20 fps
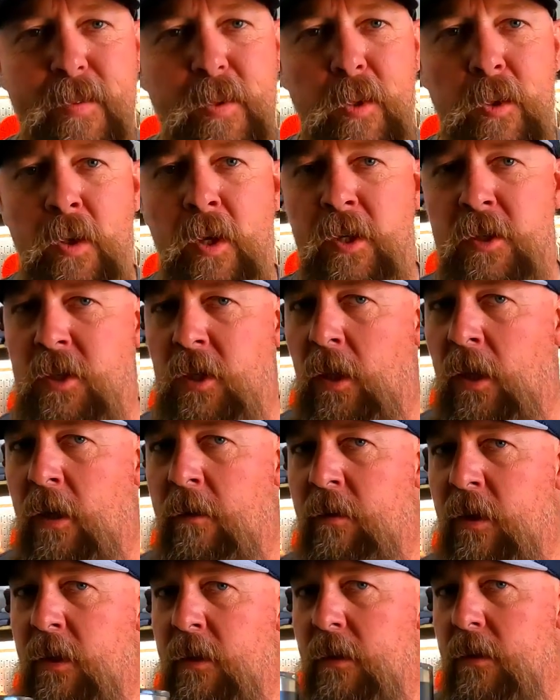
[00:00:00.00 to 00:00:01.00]
who doesn't
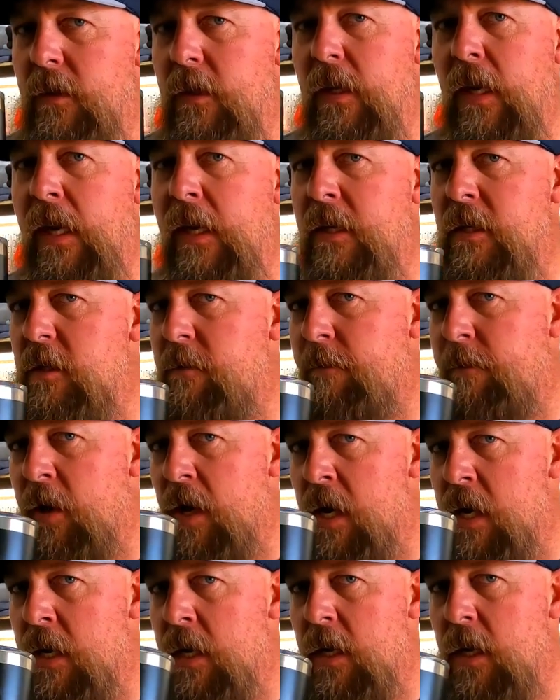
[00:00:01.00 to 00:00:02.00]
love a nice
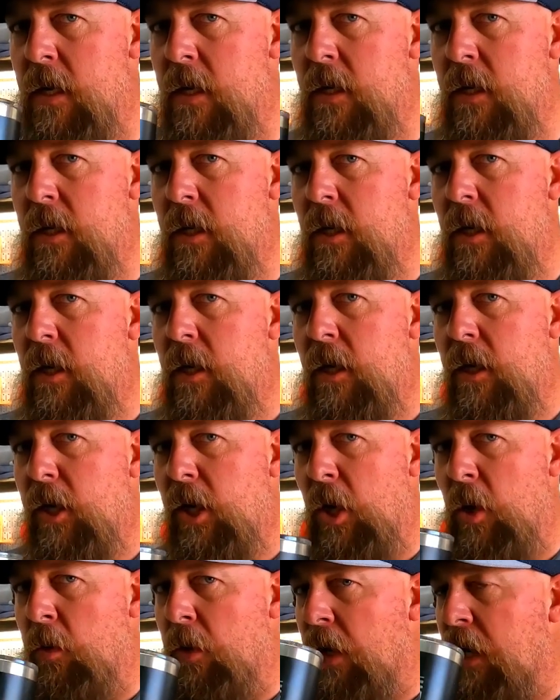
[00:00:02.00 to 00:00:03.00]
fine
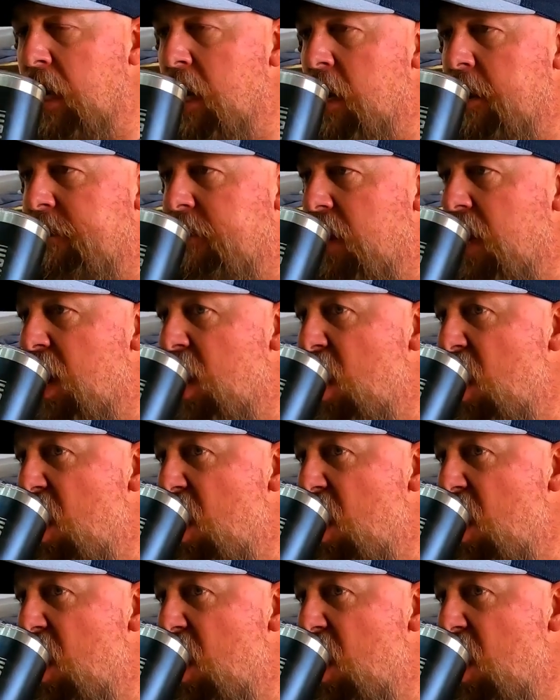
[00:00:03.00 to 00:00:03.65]
Kona coffee?